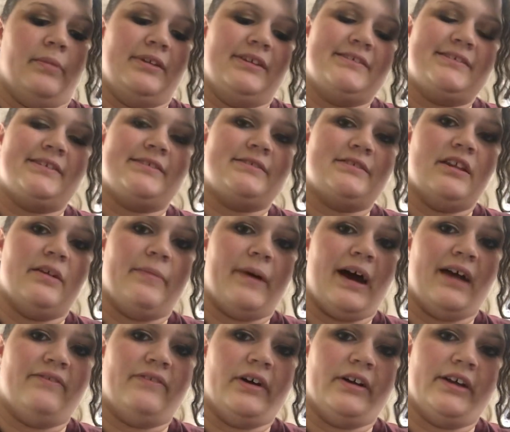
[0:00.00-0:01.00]
But this isn't a
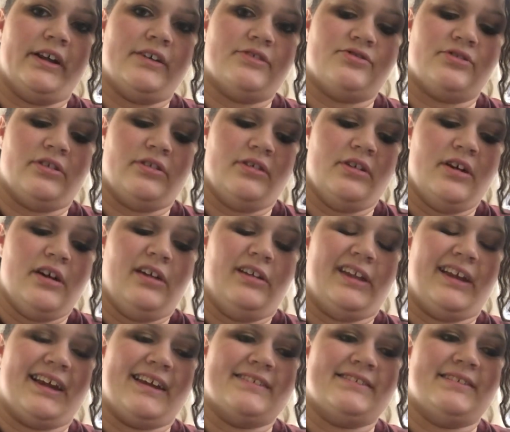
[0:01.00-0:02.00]
bad foundation.
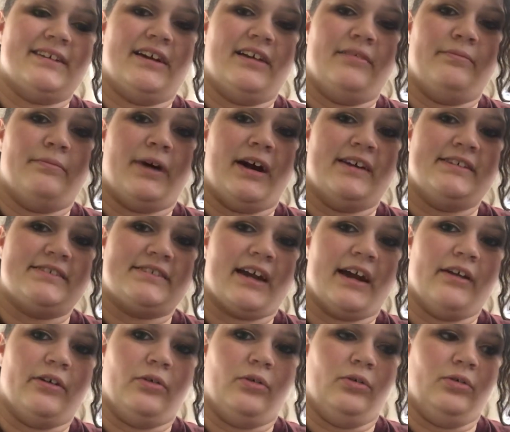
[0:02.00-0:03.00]
Like I said, mine's
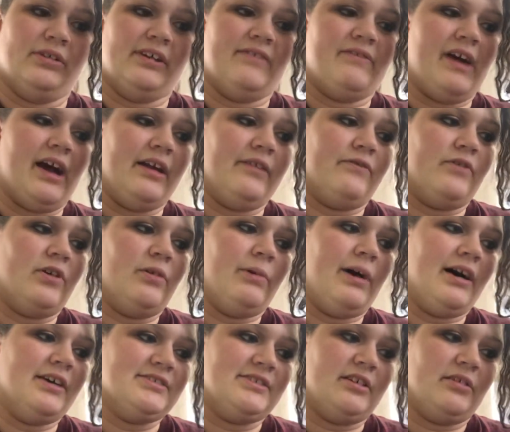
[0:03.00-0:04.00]
kind of old. I've had it for a
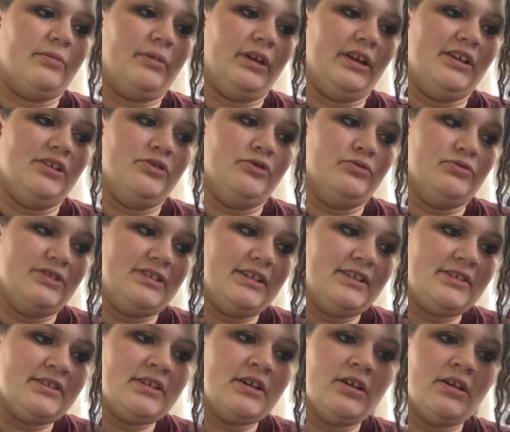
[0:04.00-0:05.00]
while, so I don't really use
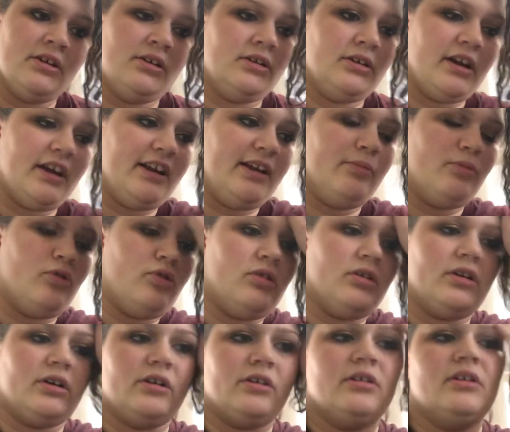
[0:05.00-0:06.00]
it
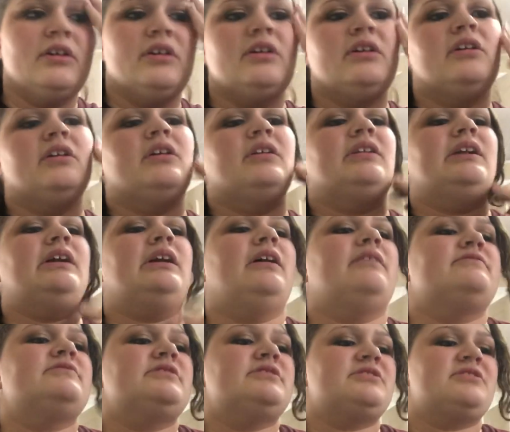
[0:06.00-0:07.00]
anymore that
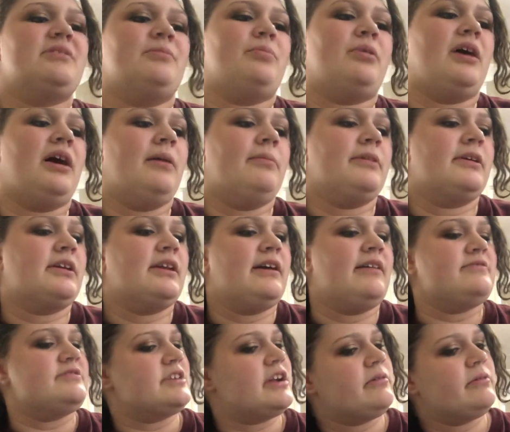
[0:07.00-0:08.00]
often, so I'm probably going to
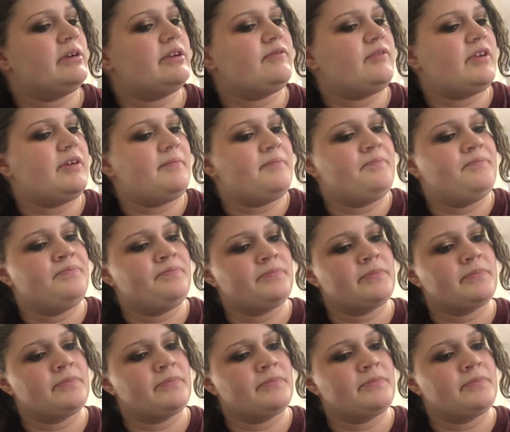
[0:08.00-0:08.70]
have to get rid of it.